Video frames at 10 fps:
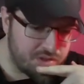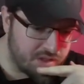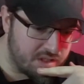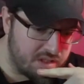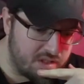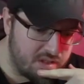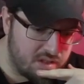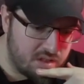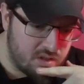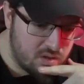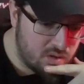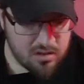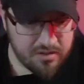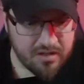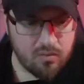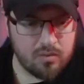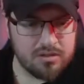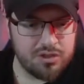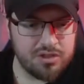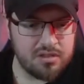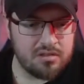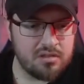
it in, I think 1 sheet.